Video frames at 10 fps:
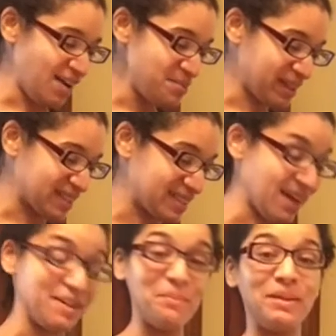
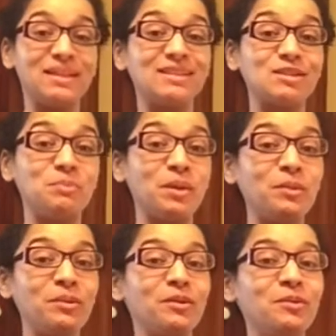excited because it's been a
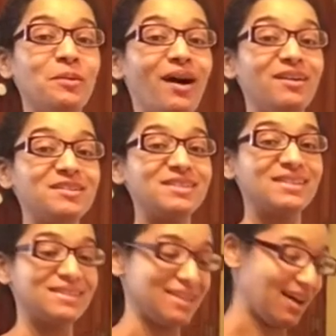little while
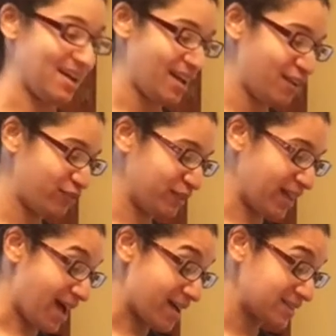since I have
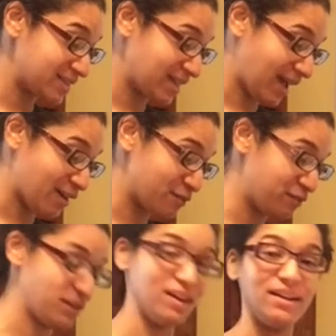last had
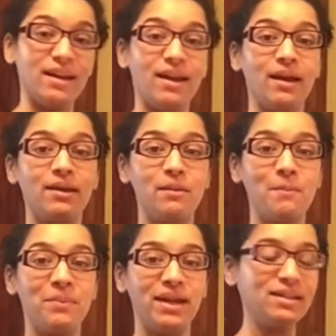fun
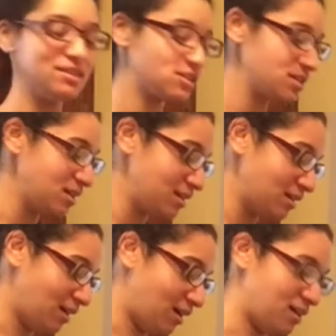and baked,
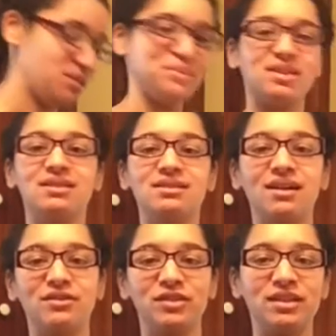since not
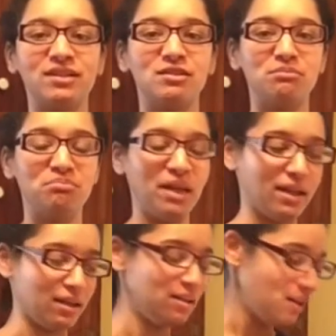everything is
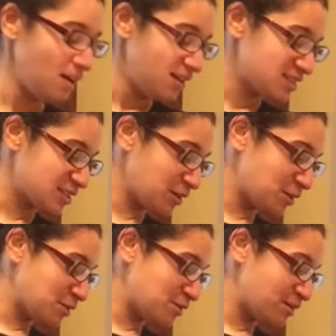baking.
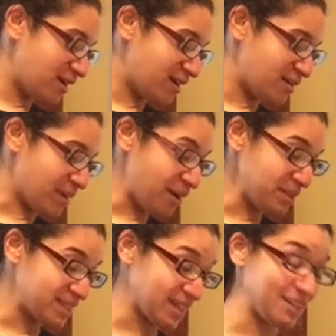So I'm
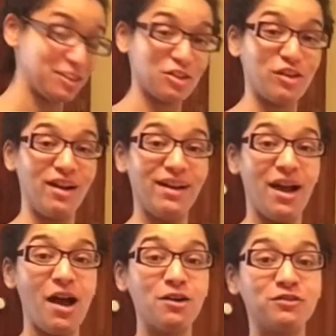excited to try
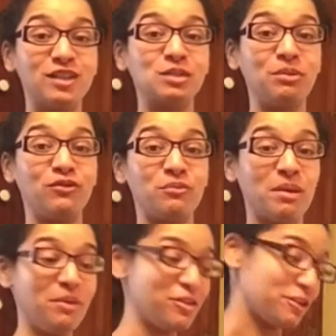out a recipe from my
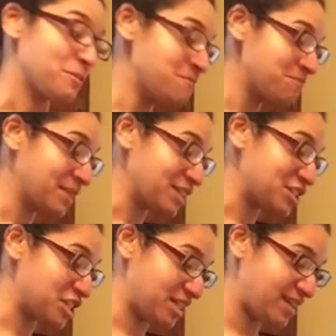mother.
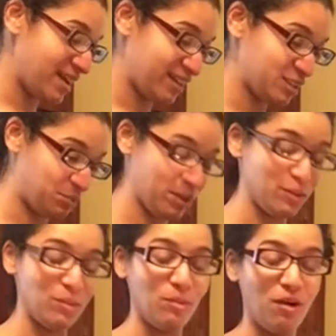She has
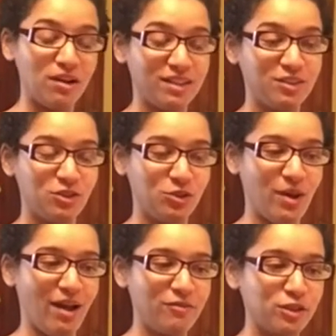been wanting to
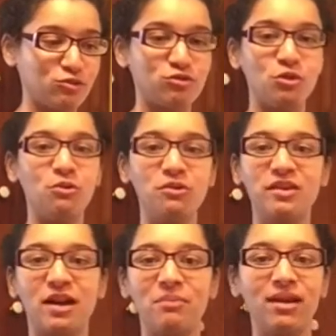have this granola
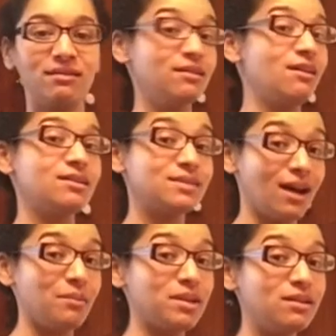that I made a long
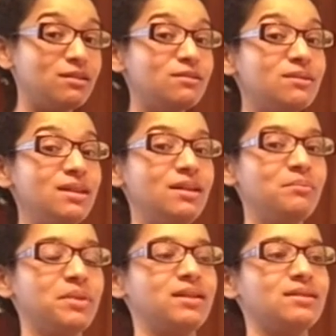time ago
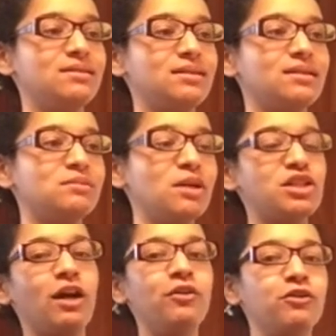because it's much
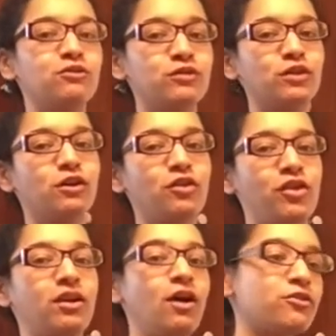healthier for her
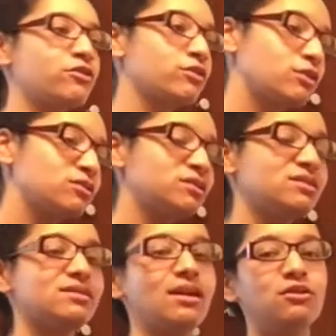than other
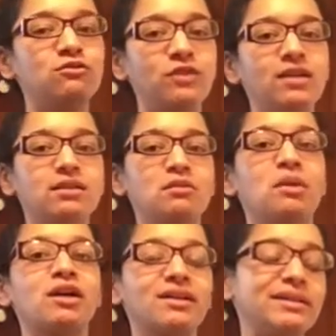granolas that you find on the
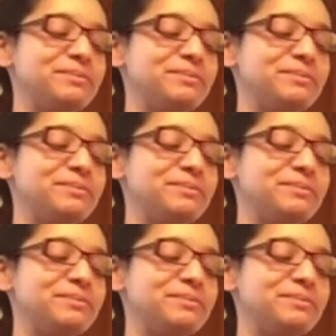market.